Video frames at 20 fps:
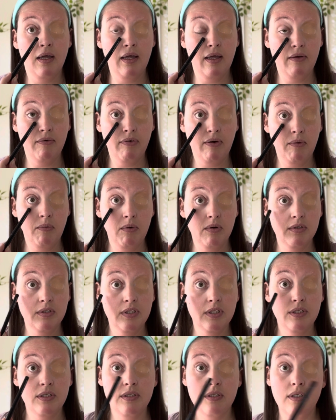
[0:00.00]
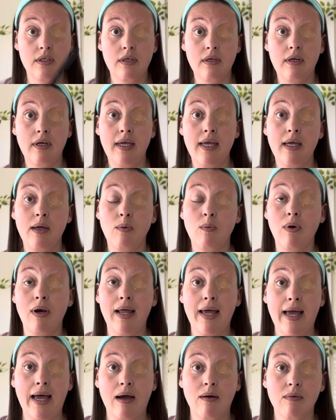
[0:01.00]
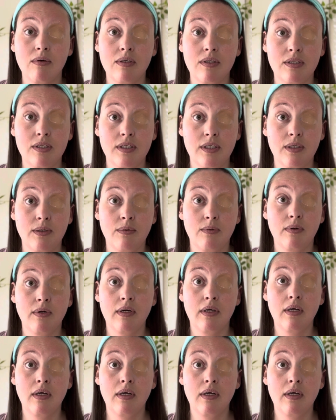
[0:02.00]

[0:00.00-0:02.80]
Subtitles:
if I wanted to equal it out and do